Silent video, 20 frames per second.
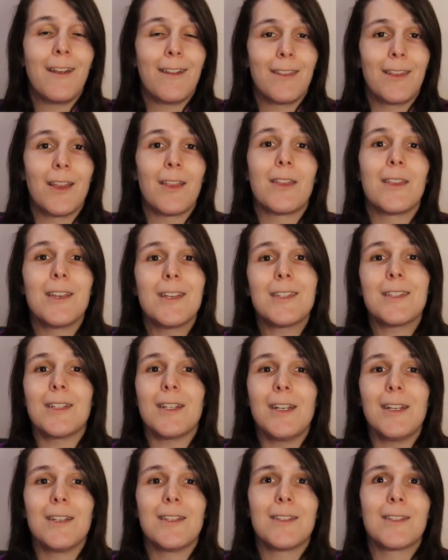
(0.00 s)
that this
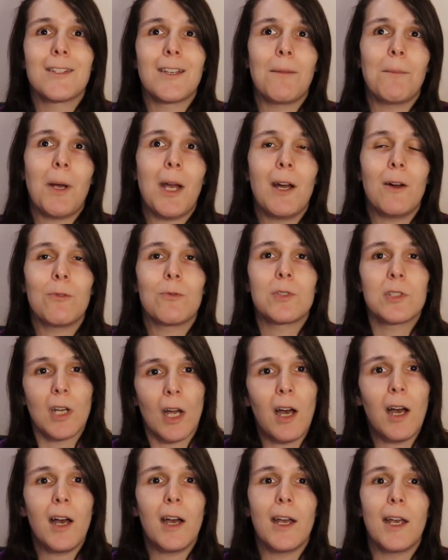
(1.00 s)
is somehow
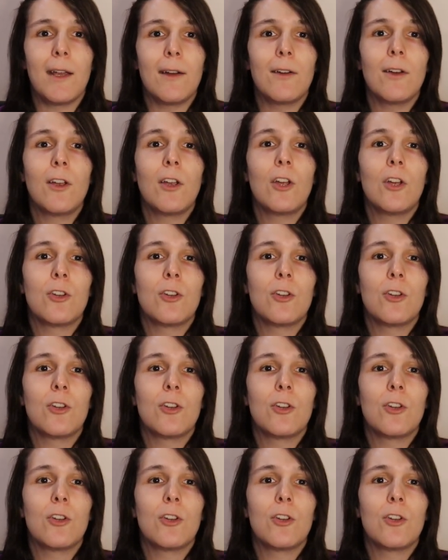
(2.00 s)
tied